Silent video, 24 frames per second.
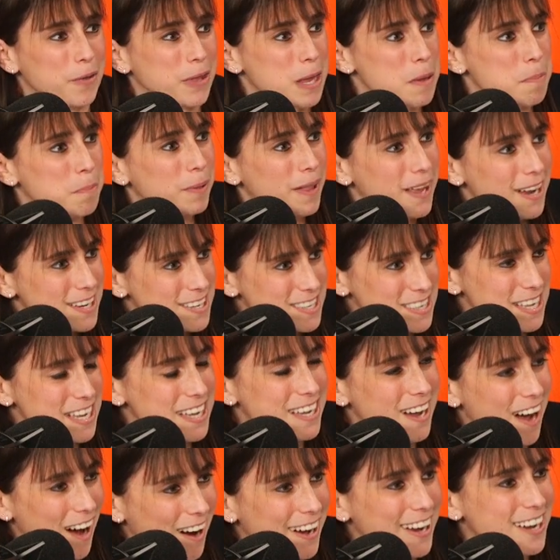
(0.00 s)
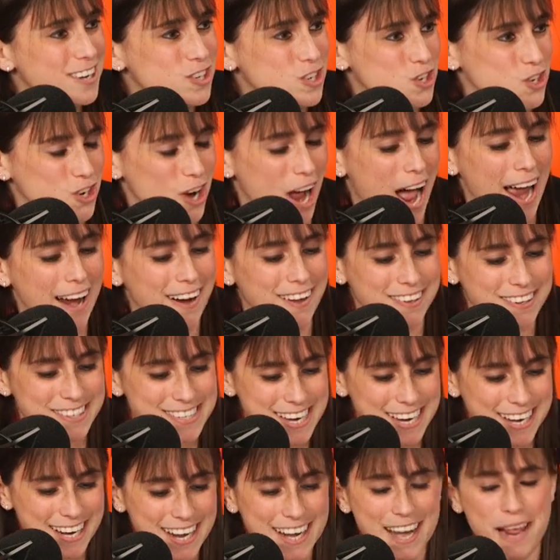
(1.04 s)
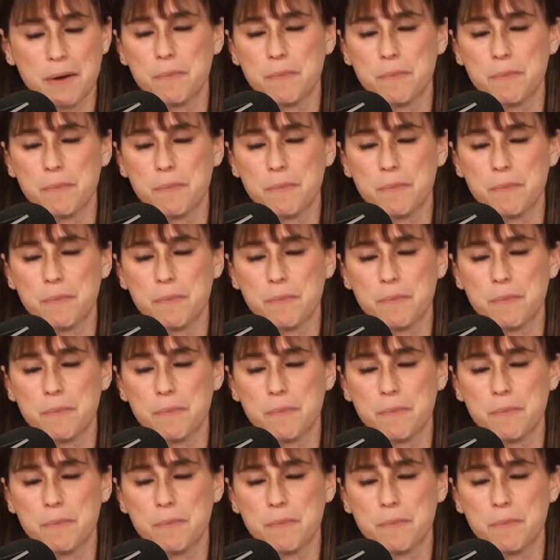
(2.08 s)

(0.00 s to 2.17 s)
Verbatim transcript: He plays the youngest child in it.